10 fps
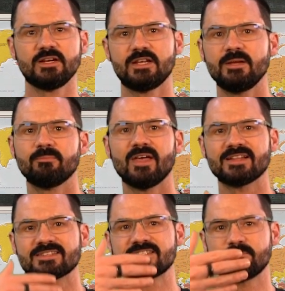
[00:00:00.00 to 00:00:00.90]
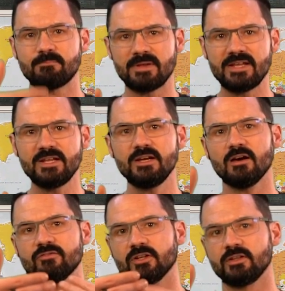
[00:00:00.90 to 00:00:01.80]
and keep that speed
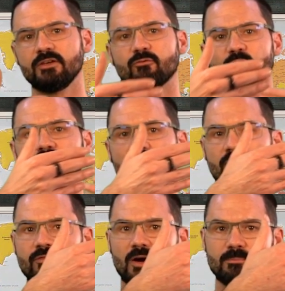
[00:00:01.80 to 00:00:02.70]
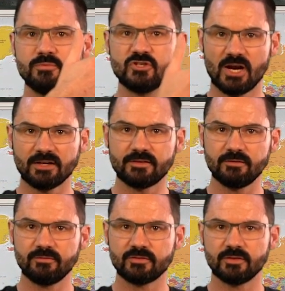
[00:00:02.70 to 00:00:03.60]
of delivery of
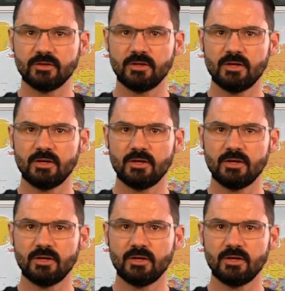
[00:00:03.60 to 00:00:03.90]
objectives